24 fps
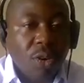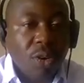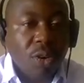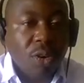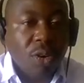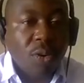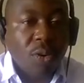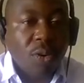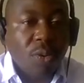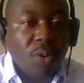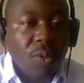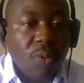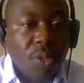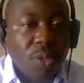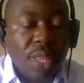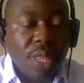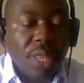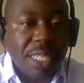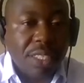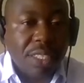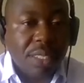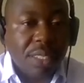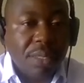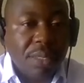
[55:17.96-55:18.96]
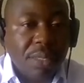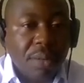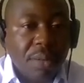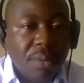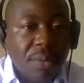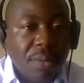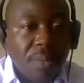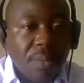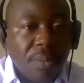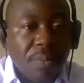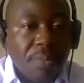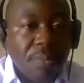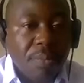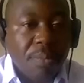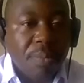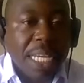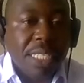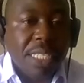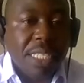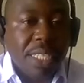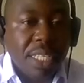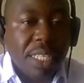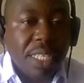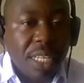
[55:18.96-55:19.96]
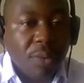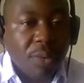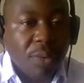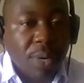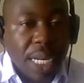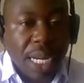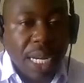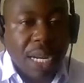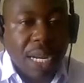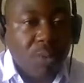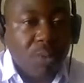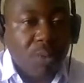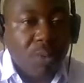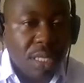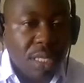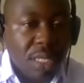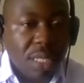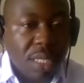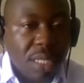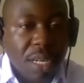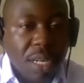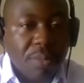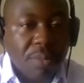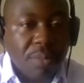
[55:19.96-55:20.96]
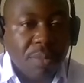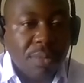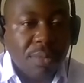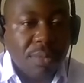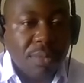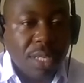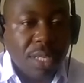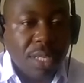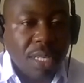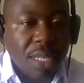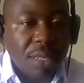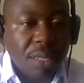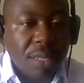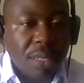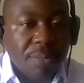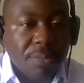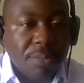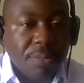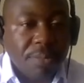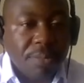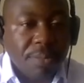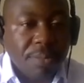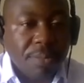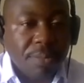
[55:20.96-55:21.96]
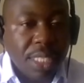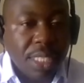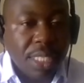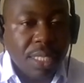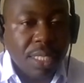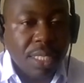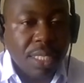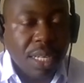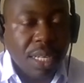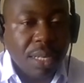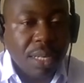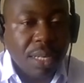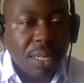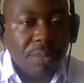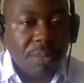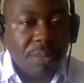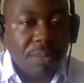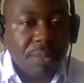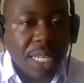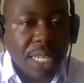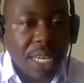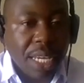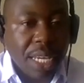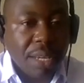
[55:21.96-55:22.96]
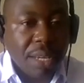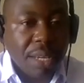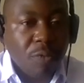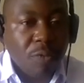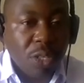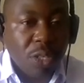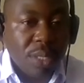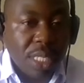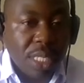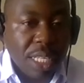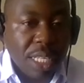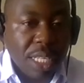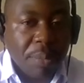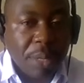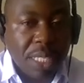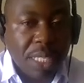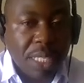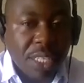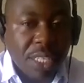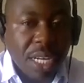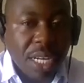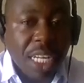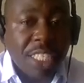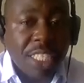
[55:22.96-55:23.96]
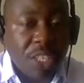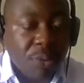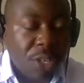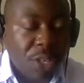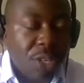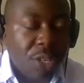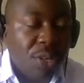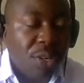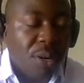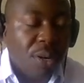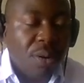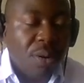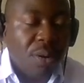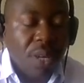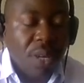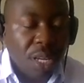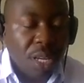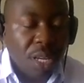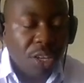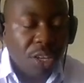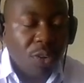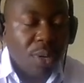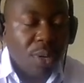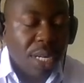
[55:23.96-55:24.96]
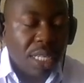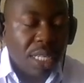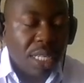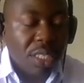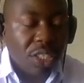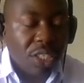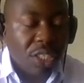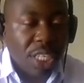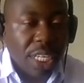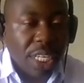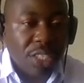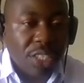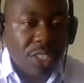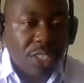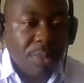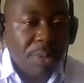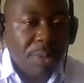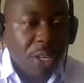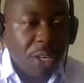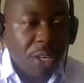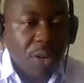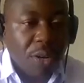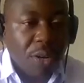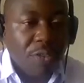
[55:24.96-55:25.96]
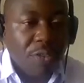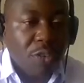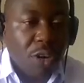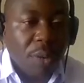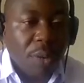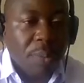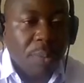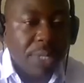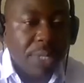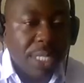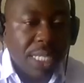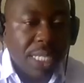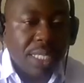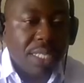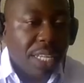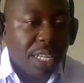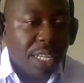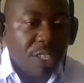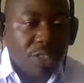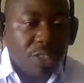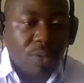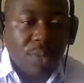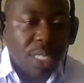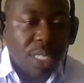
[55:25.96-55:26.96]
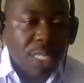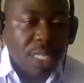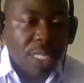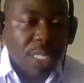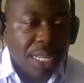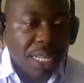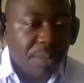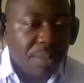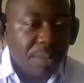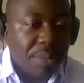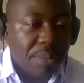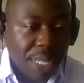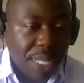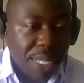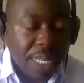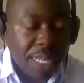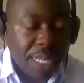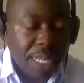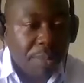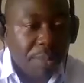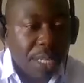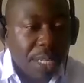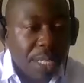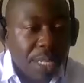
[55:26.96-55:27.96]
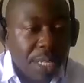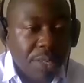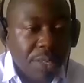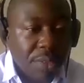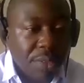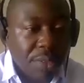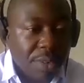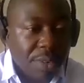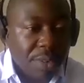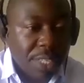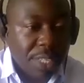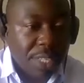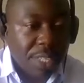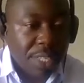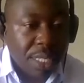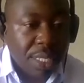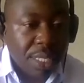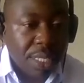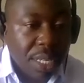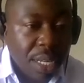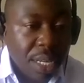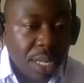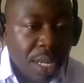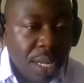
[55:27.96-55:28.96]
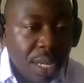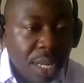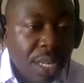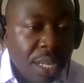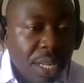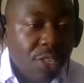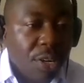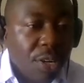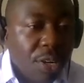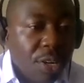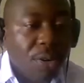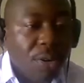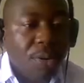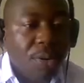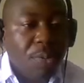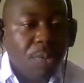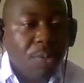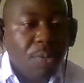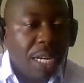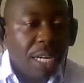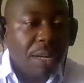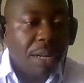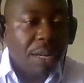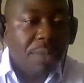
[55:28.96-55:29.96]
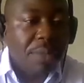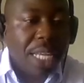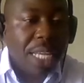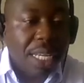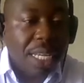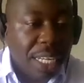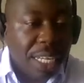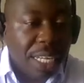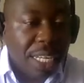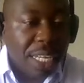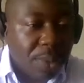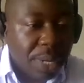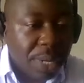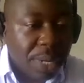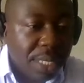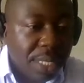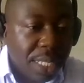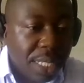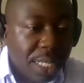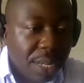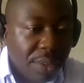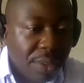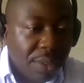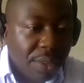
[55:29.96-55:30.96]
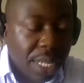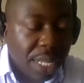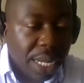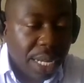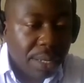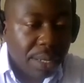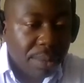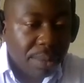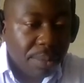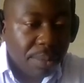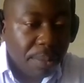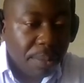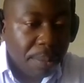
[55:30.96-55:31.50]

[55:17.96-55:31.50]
So that's basically what I would um, um, um say for using the BSL until you know you are judged to be of competency that you wouldn't make any mistakes in the BSL3 facility. So uh, that that's what I would say on that.